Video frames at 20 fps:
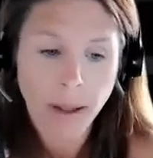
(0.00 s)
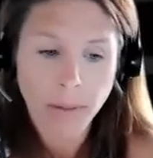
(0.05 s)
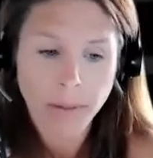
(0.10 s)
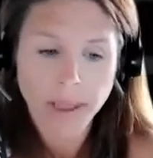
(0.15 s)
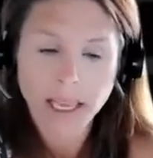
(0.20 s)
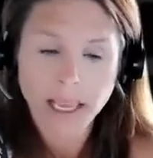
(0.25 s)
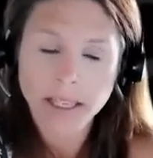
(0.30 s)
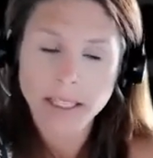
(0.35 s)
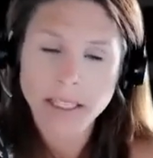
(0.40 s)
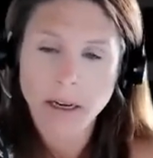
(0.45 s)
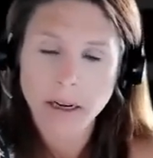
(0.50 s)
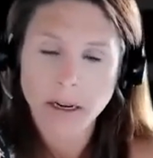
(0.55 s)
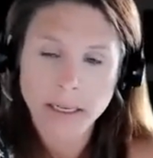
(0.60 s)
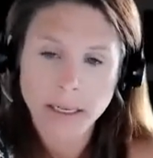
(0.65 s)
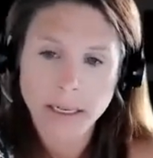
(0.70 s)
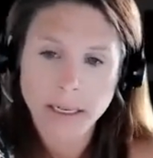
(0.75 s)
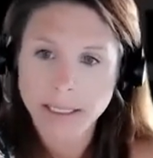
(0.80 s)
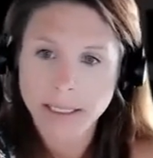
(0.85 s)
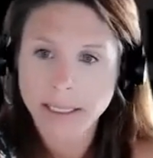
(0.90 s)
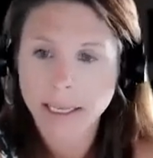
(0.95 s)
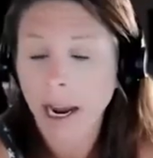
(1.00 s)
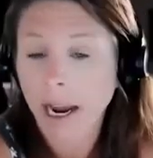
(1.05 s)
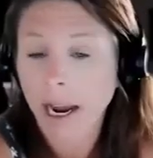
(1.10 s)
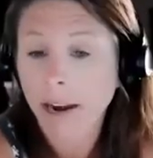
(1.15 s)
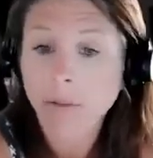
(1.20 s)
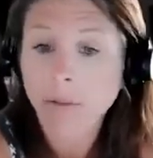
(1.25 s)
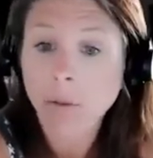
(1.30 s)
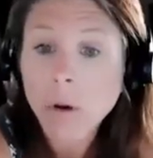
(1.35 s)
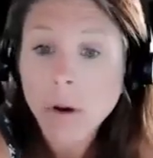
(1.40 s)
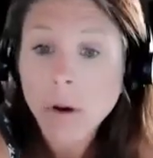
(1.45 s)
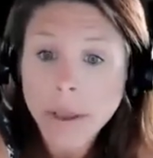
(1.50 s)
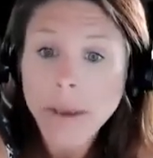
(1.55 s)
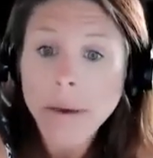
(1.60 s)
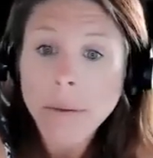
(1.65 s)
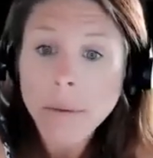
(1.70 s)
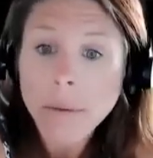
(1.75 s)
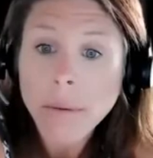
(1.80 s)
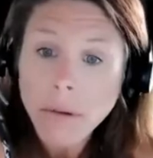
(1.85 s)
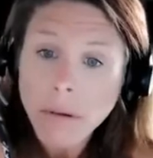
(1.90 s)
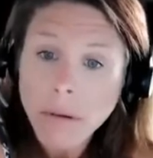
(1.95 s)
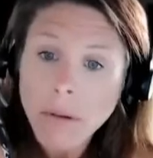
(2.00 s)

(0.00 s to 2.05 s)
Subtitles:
they start to decide for you